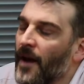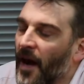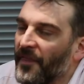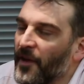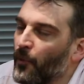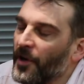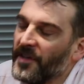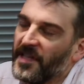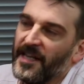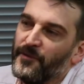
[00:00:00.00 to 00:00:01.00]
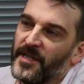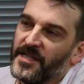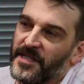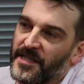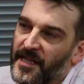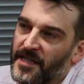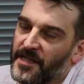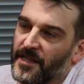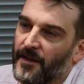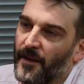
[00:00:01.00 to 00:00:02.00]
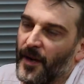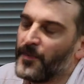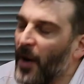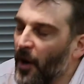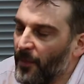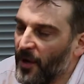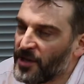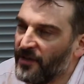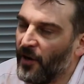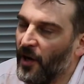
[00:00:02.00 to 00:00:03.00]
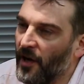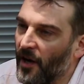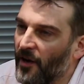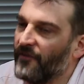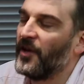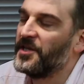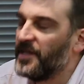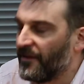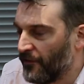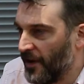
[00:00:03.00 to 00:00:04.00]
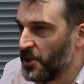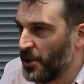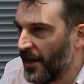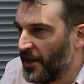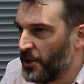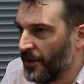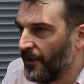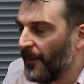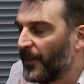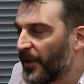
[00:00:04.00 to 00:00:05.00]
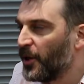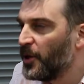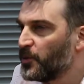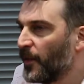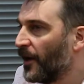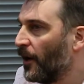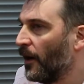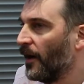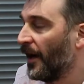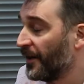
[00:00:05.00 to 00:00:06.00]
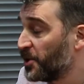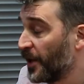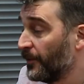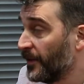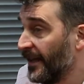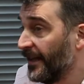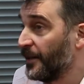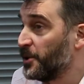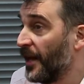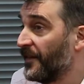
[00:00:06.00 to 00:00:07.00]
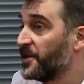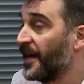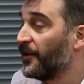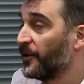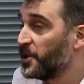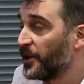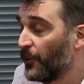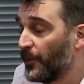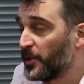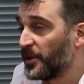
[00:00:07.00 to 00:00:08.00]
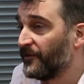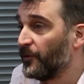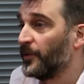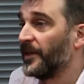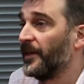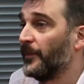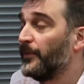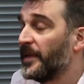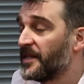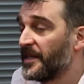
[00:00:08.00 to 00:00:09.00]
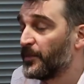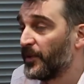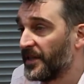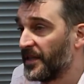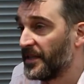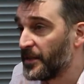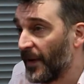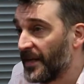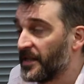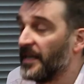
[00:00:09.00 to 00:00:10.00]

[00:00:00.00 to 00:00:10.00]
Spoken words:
I think one of the key reasons is a part and parcel of our differentiation. Because we are unashamedly inkjet, the technology that we're pushing forward in the business printing space